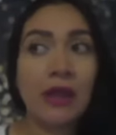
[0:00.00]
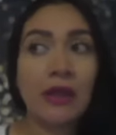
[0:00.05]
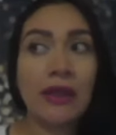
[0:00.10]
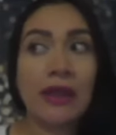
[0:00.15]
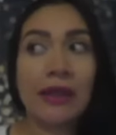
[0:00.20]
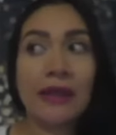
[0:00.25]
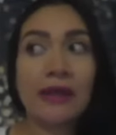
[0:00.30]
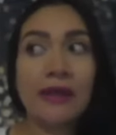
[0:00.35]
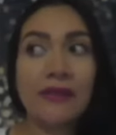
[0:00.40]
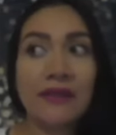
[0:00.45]

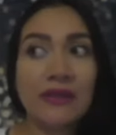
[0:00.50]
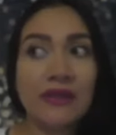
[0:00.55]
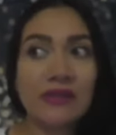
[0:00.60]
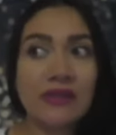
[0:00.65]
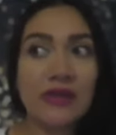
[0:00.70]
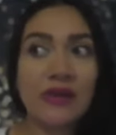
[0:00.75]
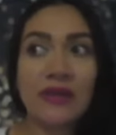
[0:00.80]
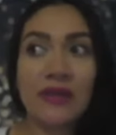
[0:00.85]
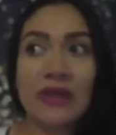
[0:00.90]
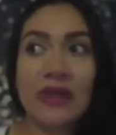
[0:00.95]
like
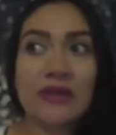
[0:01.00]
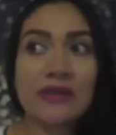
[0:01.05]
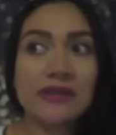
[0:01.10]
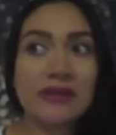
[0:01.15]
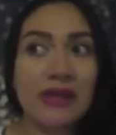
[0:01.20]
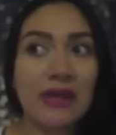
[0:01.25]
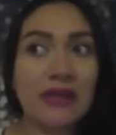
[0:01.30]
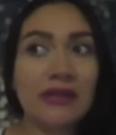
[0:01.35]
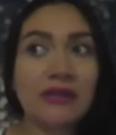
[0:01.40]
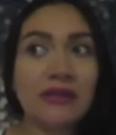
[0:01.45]
these are things
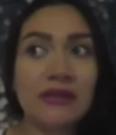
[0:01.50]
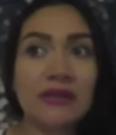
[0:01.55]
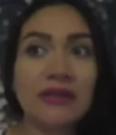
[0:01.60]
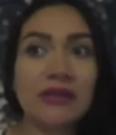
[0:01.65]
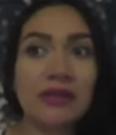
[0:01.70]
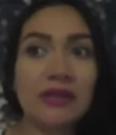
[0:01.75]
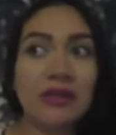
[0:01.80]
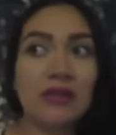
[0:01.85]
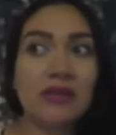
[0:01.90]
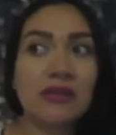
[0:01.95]
that
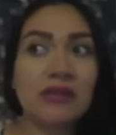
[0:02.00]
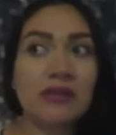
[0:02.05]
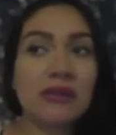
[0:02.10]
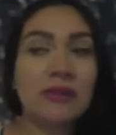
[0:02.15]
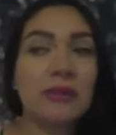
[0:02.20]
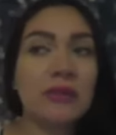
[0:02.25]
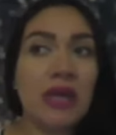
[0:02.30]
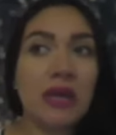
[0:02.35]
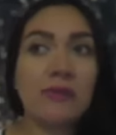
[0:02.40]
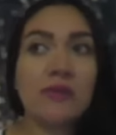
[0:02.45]

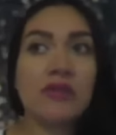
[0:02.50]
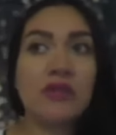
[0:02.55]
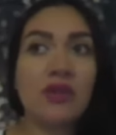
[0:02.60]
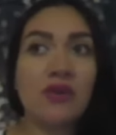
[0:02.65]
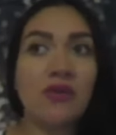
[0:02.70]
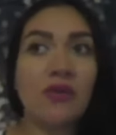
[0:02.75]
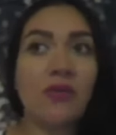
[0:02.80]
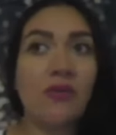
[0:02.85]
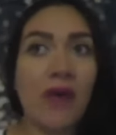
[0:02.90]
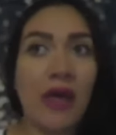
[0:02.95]
sometimes
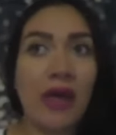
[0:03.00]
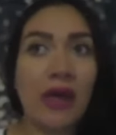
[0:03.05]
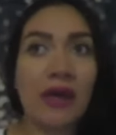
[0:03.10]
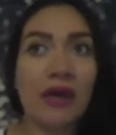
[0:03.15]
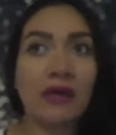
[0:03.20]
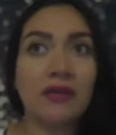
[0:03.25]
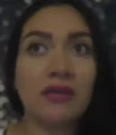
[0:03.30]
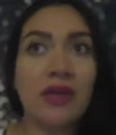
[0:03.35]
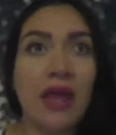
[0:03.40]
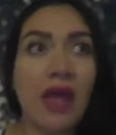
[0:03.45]
you
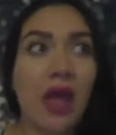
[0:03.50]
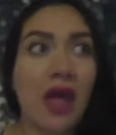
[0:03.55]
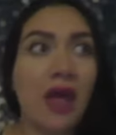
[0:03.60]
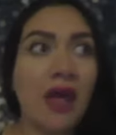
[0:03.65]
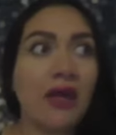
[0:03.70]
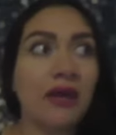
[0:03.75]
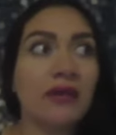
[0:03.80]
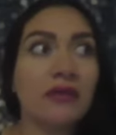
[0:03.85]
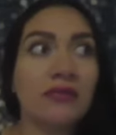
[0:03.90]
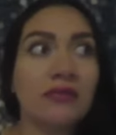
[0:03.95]
find
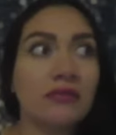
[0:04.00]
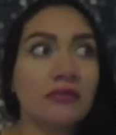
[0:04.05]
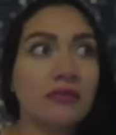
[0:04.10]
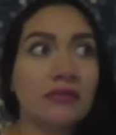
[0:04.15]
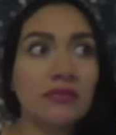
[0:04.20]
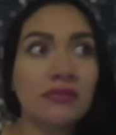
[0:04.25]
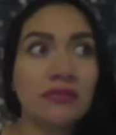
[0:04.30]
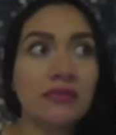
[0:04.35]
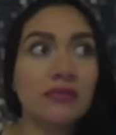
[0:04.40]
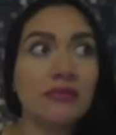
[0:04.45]
at
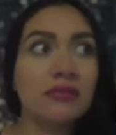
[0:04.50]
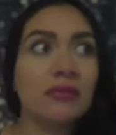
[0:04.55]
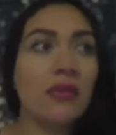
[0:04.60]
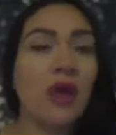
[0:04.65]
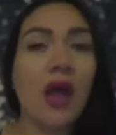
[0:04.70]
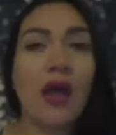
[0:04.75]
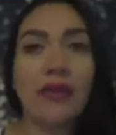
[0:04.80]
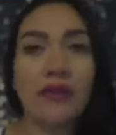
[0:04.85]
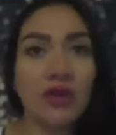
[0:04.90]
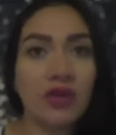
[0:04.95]

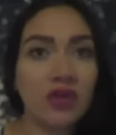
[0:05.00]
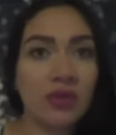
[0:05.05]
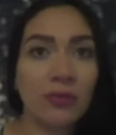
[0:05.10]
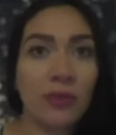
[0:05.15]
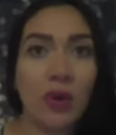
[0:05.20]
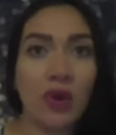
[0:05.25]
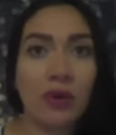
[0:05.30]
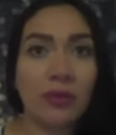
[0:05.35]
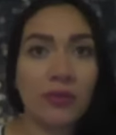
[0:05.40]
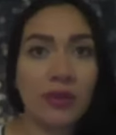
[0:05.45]
other
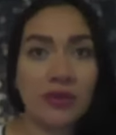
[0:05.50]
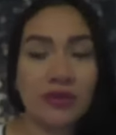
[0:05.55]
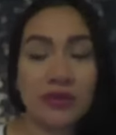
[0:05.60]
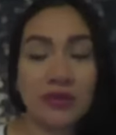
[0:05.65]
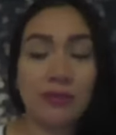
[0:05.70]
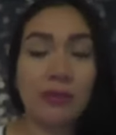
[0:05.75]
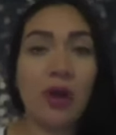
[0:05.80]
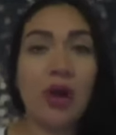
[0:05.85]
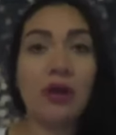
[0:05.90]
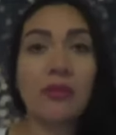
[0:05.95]
department
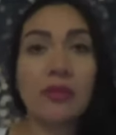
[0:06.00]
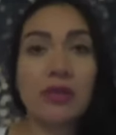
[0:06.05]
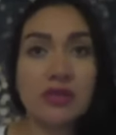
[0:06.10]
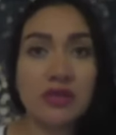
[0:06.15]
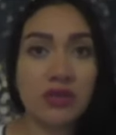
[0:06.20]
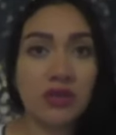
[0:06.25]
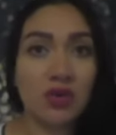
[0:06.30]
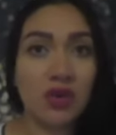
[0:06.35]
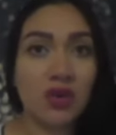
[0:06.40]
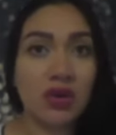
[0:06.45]
department
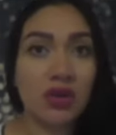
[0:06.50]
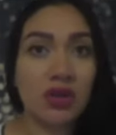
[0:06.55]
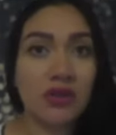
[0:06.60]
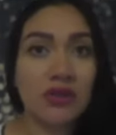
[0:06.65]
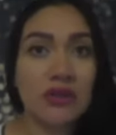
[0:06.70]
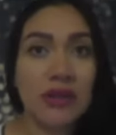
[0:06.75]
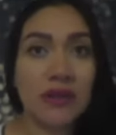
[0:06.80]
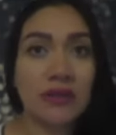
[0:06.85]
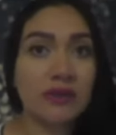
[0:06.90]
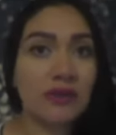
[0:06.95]

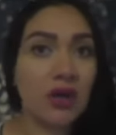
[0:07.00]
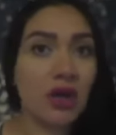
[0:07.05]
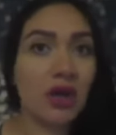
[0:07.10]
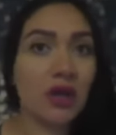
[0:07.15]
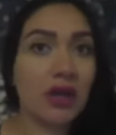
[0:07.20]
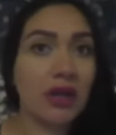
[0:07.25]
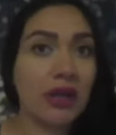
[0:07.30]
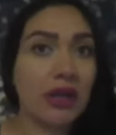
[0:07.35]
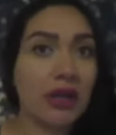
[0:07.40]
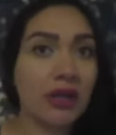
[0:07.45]
stores like
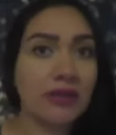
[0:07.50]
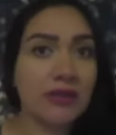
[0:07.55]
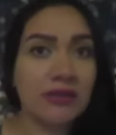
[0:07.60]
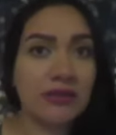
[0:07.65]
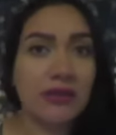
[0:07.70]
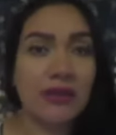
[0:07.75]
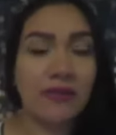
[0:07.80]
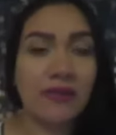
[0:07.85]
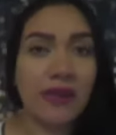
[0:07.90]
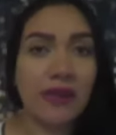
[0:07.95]
Target and
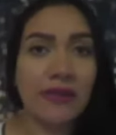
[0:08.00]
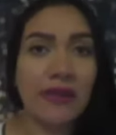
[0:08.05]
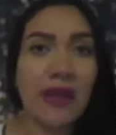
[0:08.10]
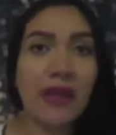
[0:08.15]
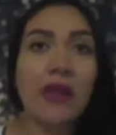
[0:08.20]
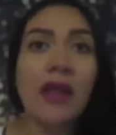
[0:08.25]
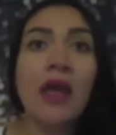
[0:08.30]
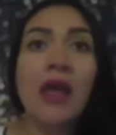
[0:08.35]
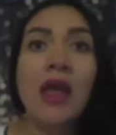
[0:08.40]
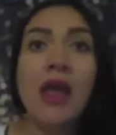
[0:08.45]
stuff like
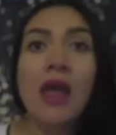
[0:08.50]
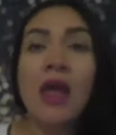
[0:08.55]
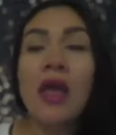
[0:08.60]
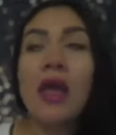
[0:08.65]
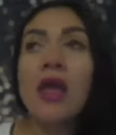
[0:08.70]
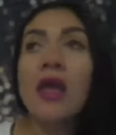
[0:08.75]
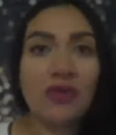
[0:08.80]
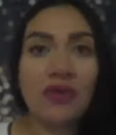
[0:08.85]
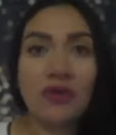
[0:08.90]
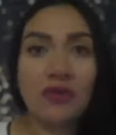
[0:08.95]
that.
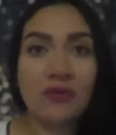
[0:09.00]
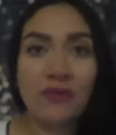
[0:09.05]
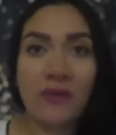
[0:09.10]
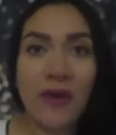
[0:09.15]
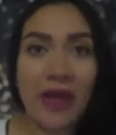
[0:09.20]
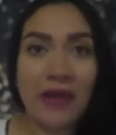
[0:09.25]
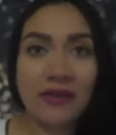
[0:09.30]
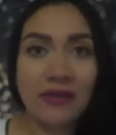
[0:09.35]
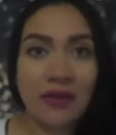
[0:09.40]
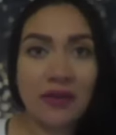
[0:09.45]
You
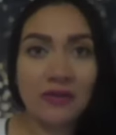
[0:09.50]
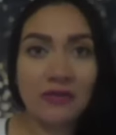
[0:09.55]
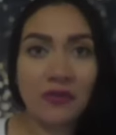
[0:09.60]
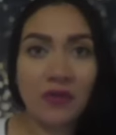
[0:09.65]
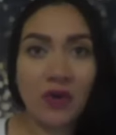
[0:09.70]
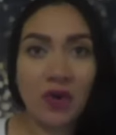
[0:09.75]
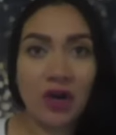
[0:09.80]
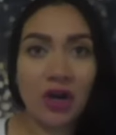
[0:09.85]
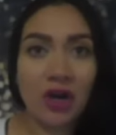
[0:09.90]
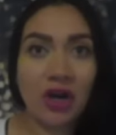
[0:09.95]
find them
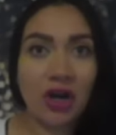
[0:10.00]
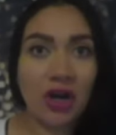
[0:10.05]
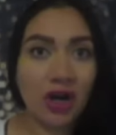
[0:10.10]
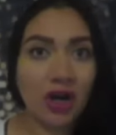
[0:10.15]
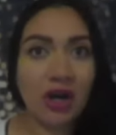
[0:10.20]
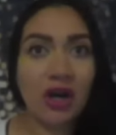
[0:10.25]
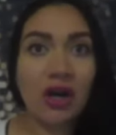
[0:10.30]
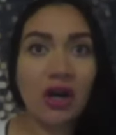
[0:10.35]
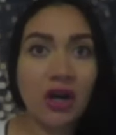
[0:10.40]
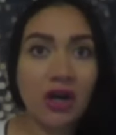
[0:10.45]

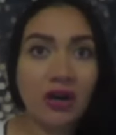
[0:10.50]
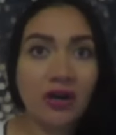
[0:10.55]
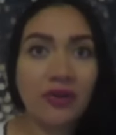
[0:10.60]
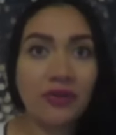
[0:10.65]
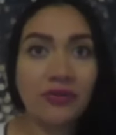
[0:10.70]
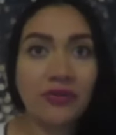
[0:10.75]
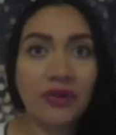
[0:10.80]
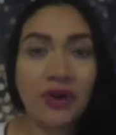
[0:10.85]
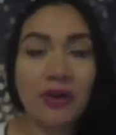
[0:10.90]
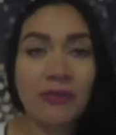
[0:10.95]
for
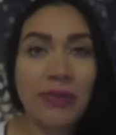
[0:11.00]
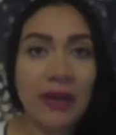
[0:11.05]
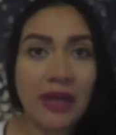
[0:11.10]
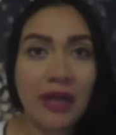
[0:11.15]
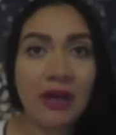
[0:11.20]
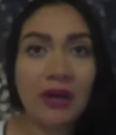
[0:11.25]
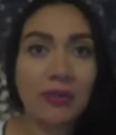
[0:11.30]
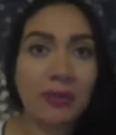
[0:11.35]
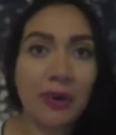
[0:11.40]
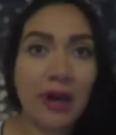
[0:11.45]
for a
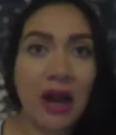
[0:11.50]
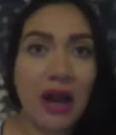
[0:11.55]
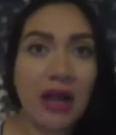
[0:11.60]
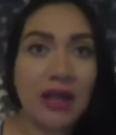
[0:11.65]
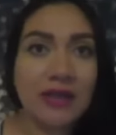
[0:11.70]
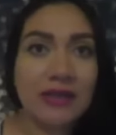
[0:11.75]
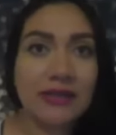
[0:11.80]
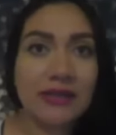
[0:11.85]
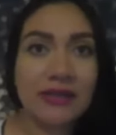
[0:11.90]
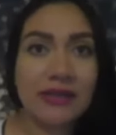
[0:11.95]
better
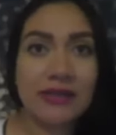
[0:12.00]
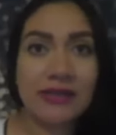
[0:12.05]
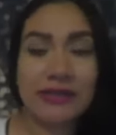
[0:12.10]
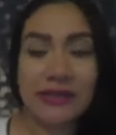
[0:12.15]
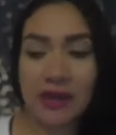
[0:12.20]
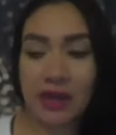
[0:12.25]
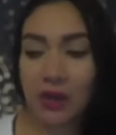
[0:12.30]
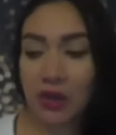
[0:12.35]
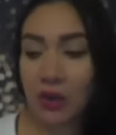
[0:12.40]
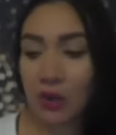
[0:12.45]
price.
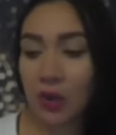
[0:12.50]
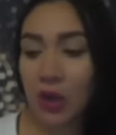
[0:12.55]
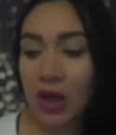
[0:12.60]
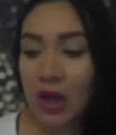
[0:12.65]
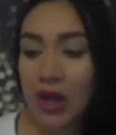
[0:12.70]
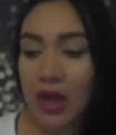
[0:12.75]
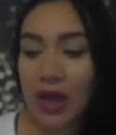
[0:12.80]
So